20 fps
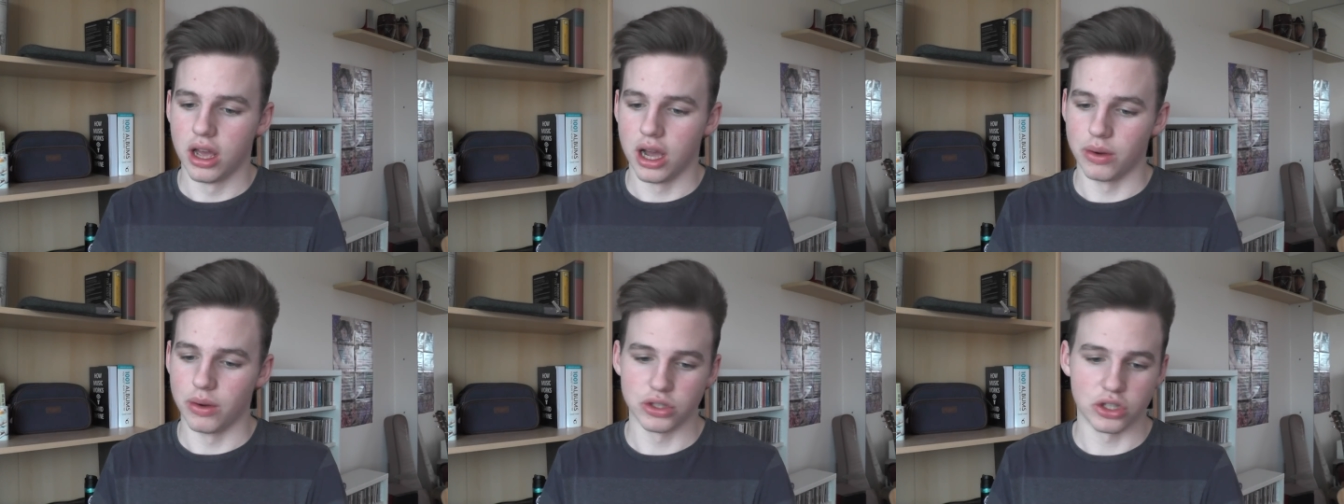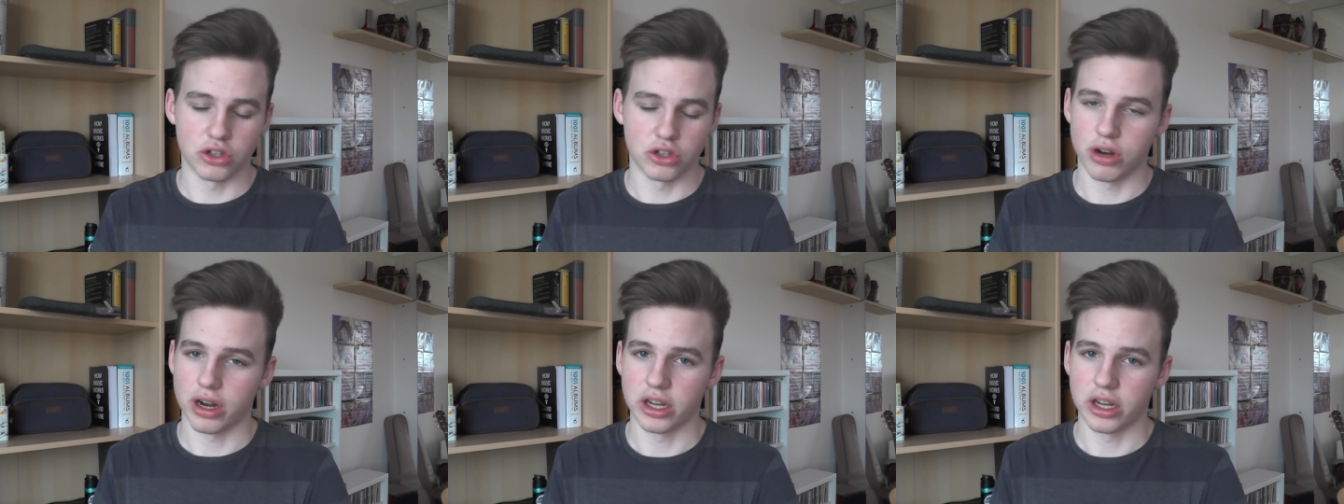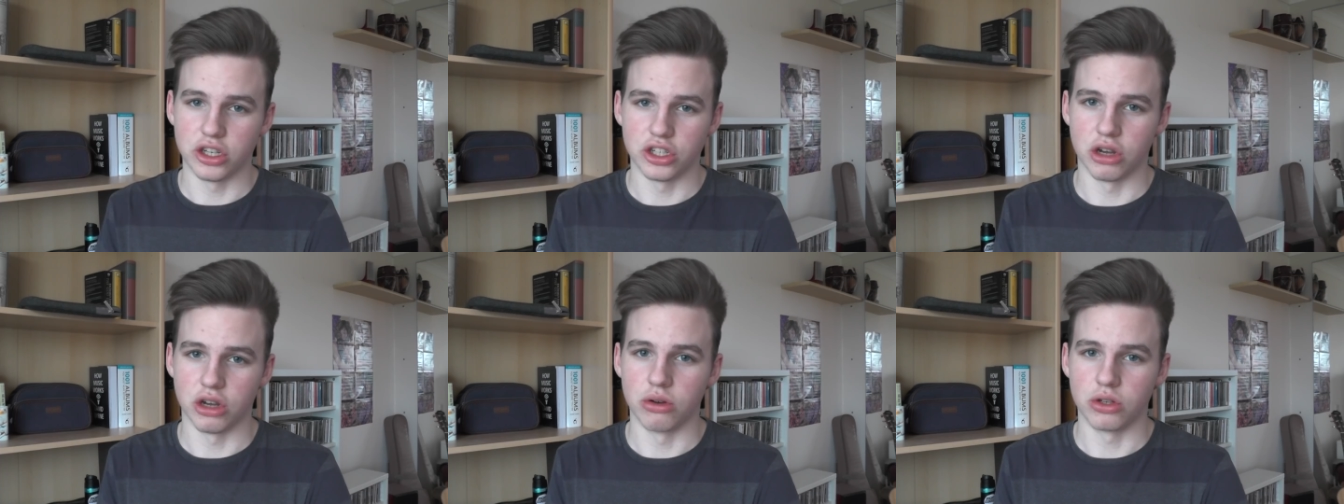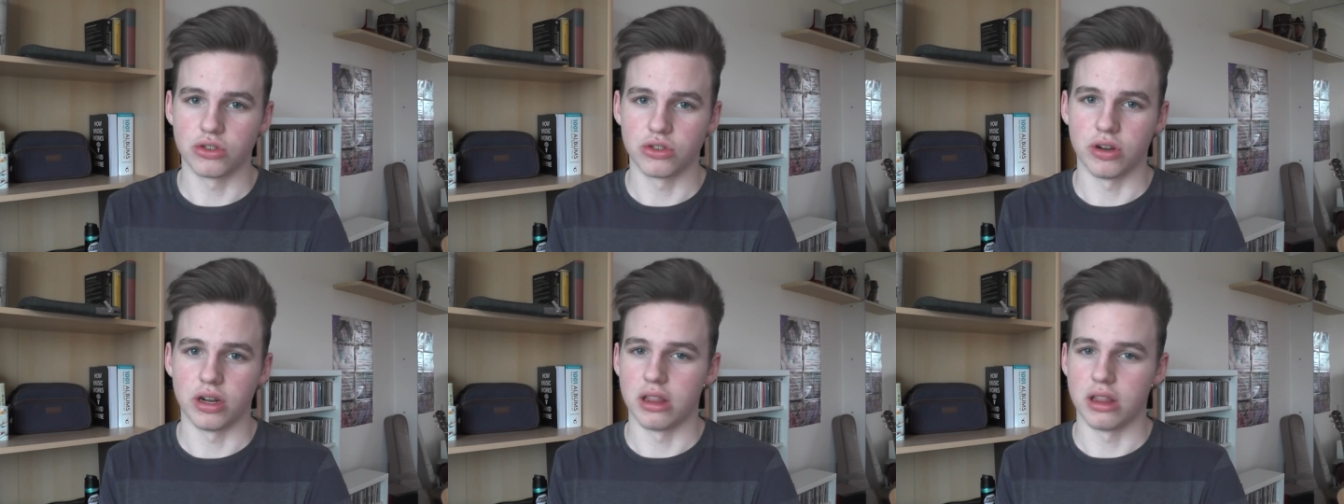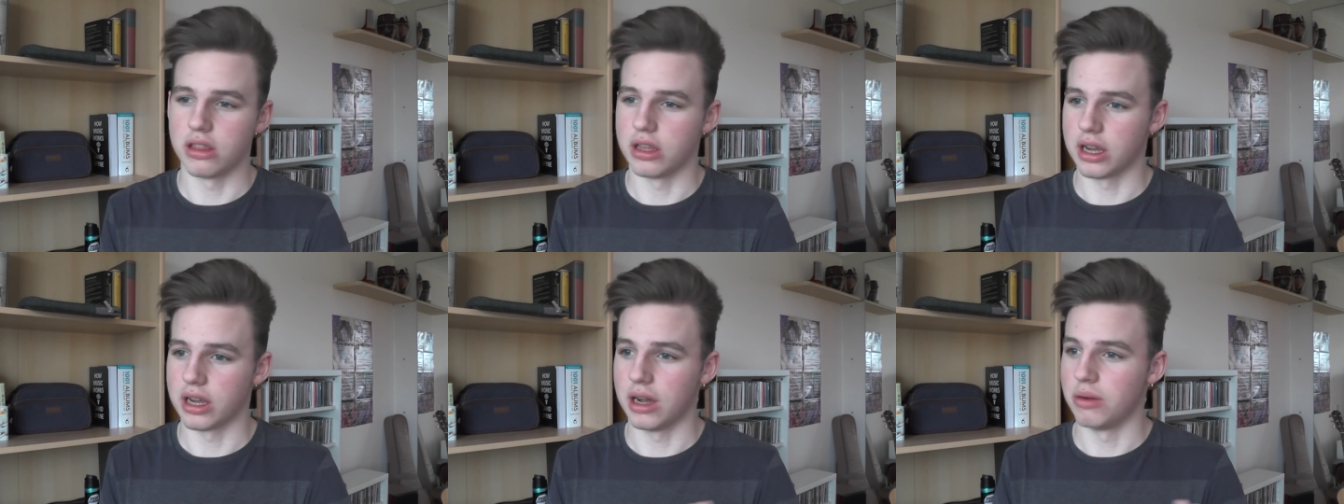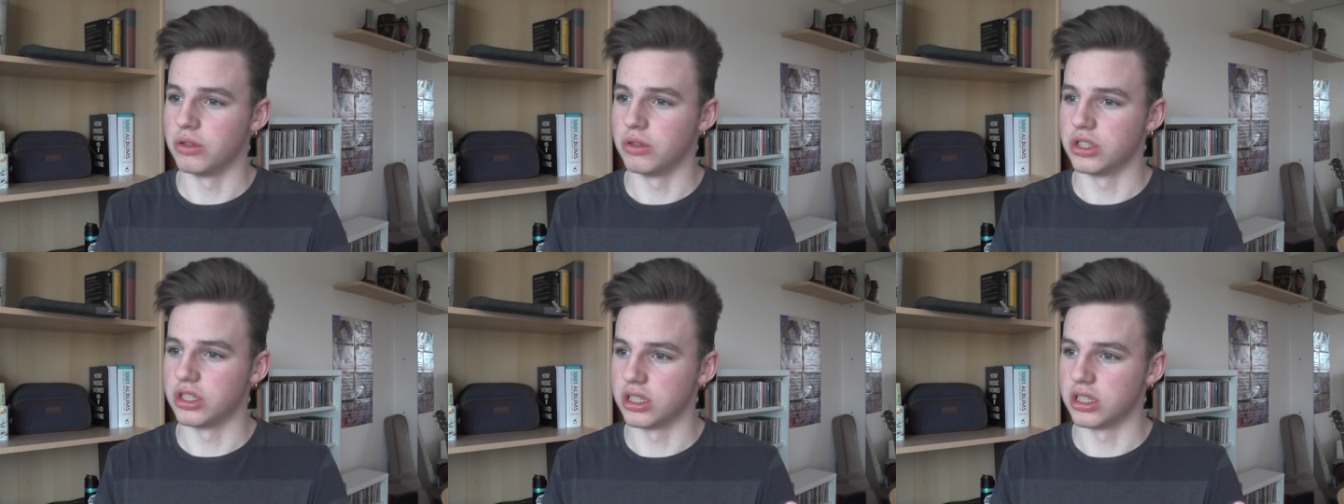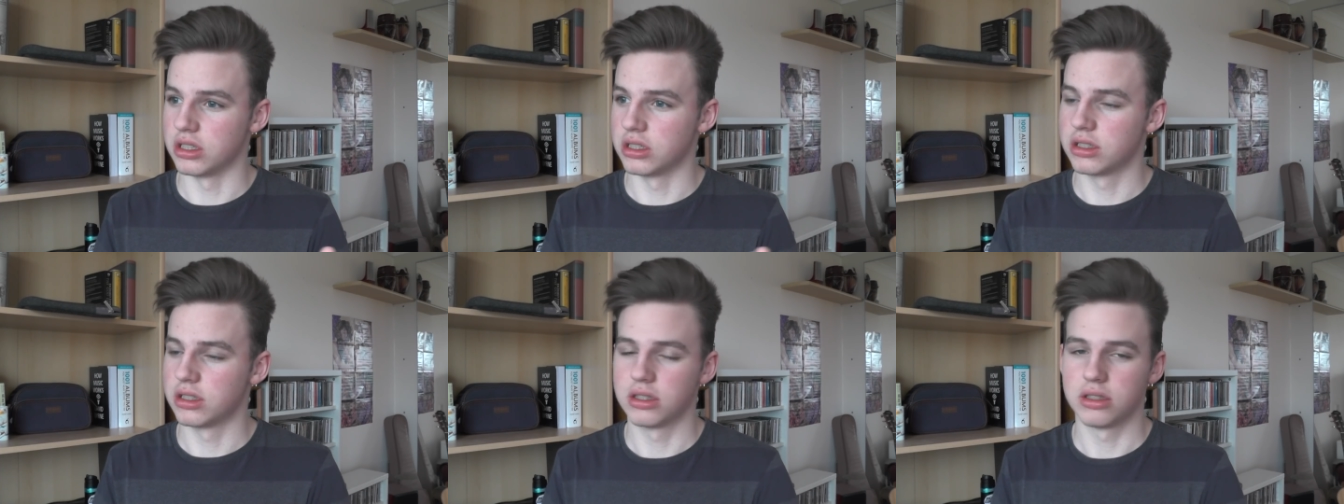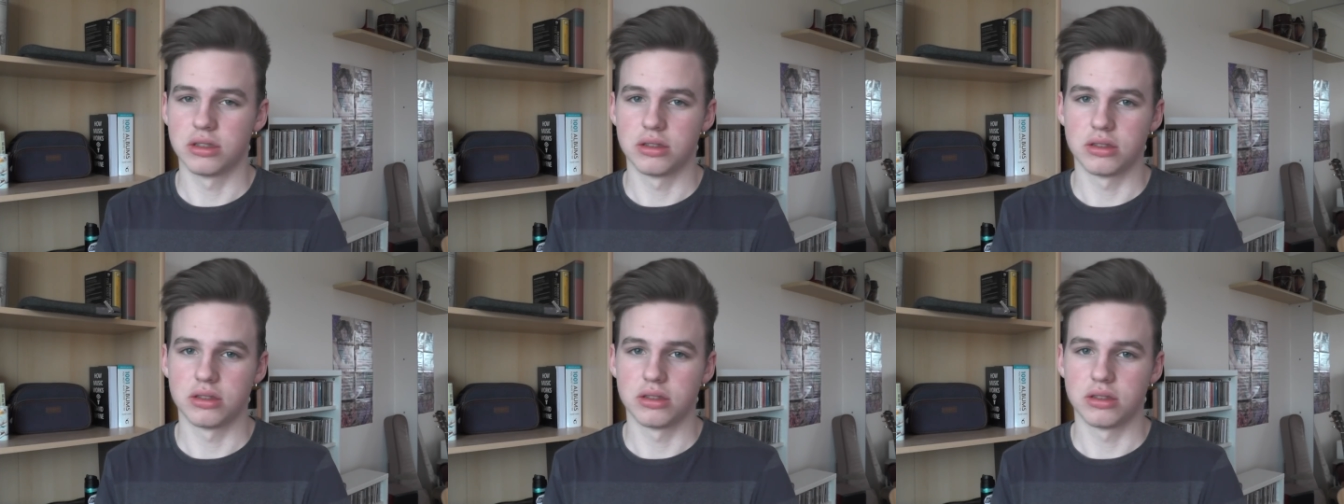I wasn't cracking jokes or anything. I was just